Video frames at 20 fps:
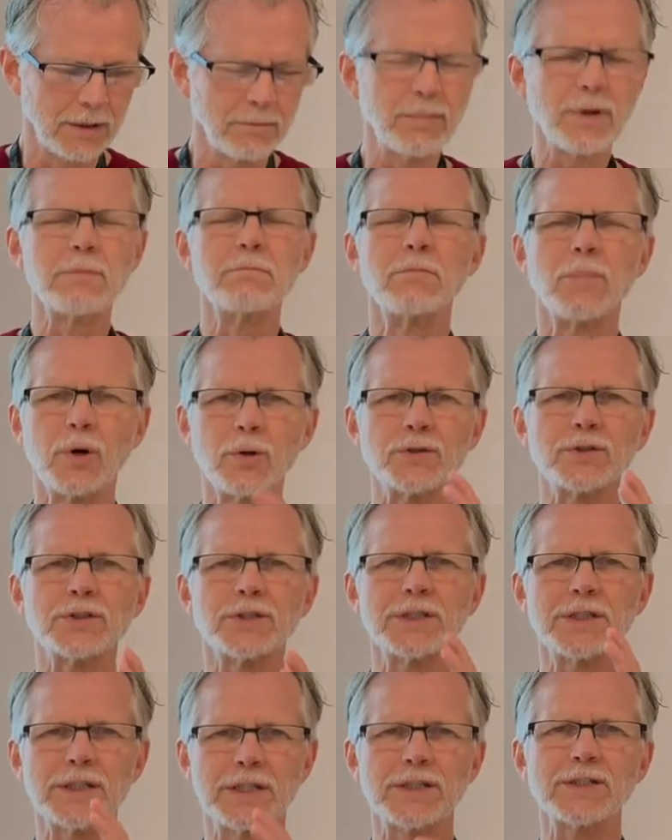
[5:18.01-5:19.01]
but
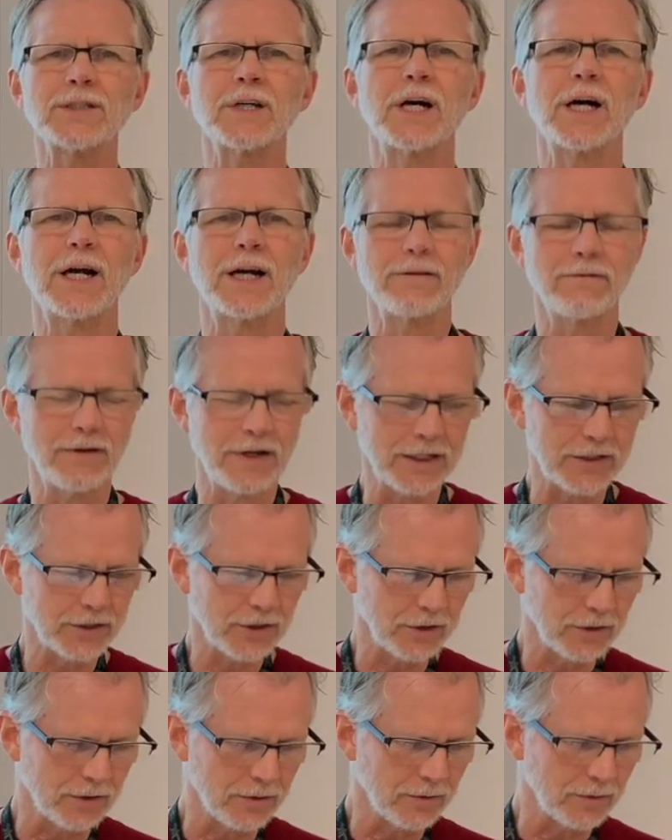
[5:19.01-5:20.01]
mostly it's a high
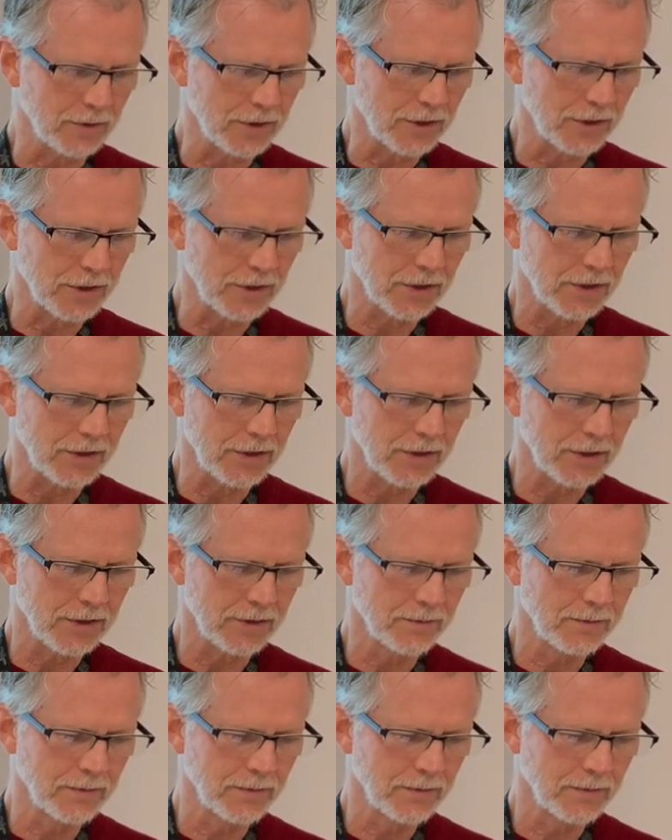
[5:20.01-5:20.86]
vascular resistance.